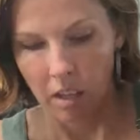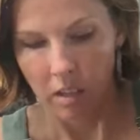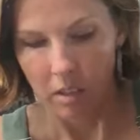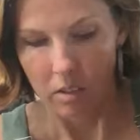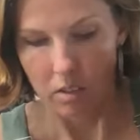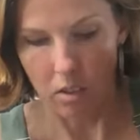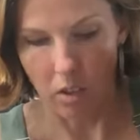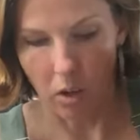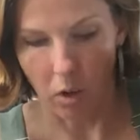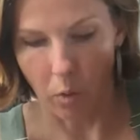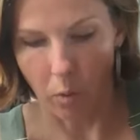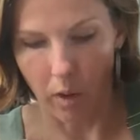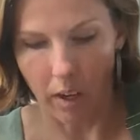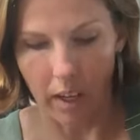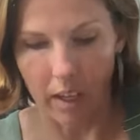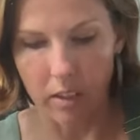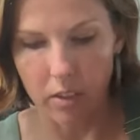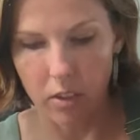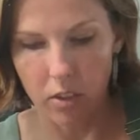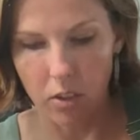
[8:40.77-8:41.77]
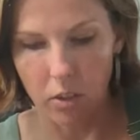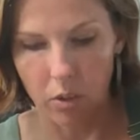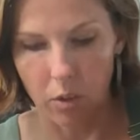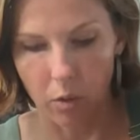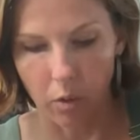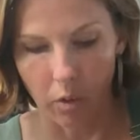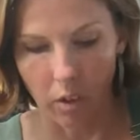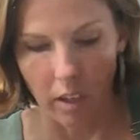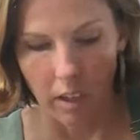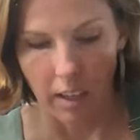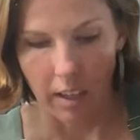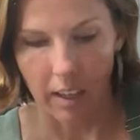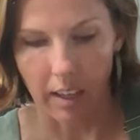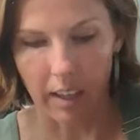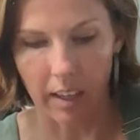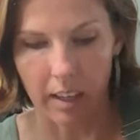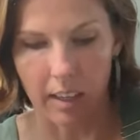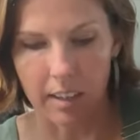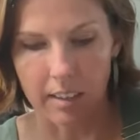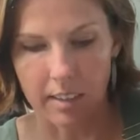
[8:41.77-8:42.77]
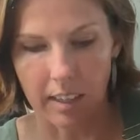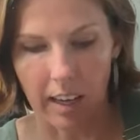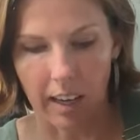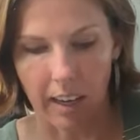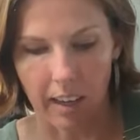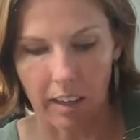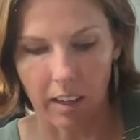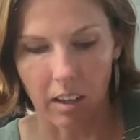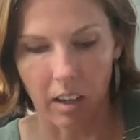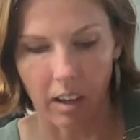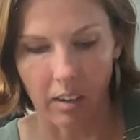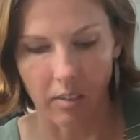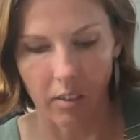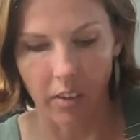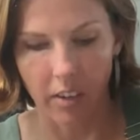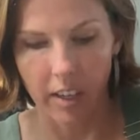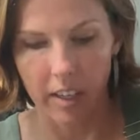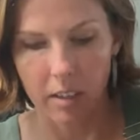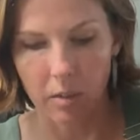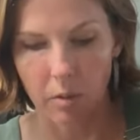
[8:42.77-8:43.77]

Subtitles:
So what I do is I cover it.